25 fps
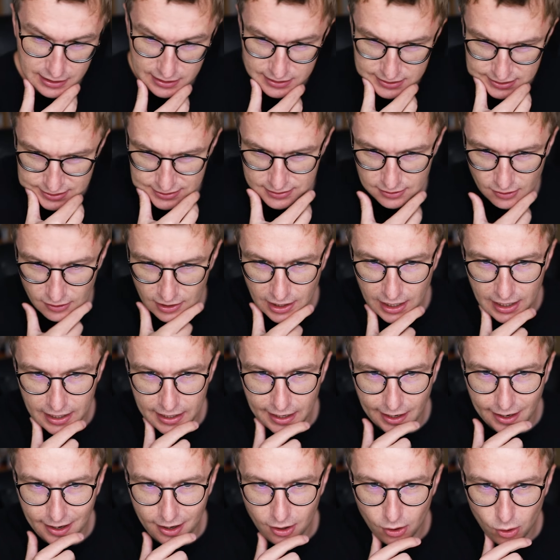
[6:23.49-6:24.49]

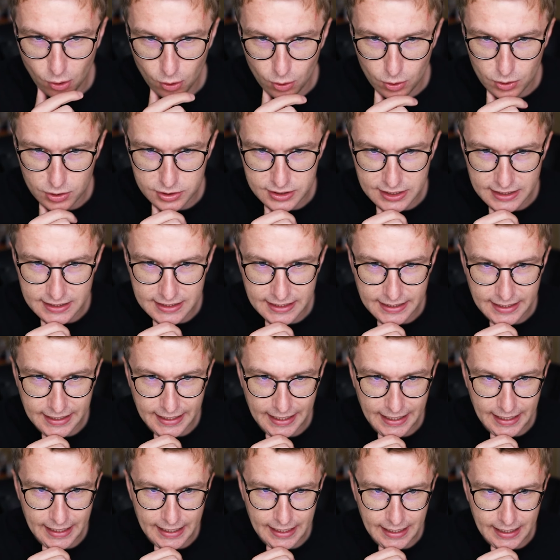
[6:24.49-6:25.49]
Solana halted
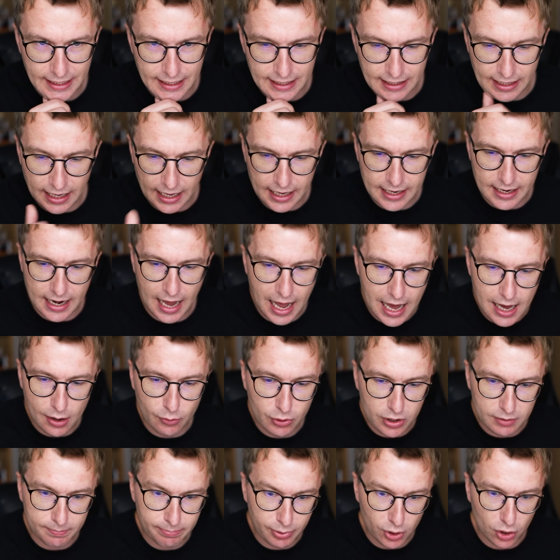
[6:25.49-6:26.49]
again and
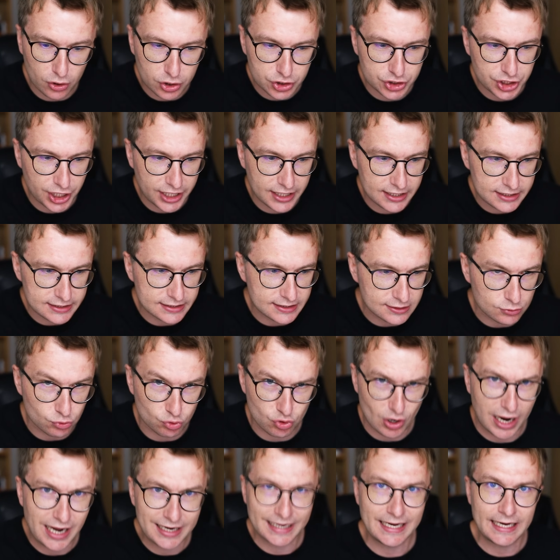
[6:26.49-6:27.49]
our blockchain is
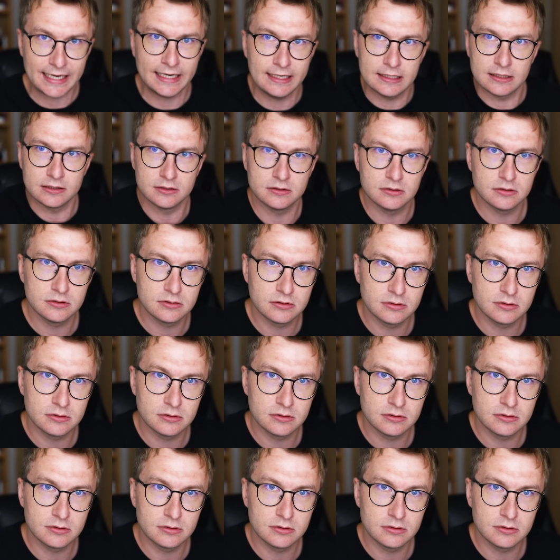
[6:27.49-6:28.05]
running.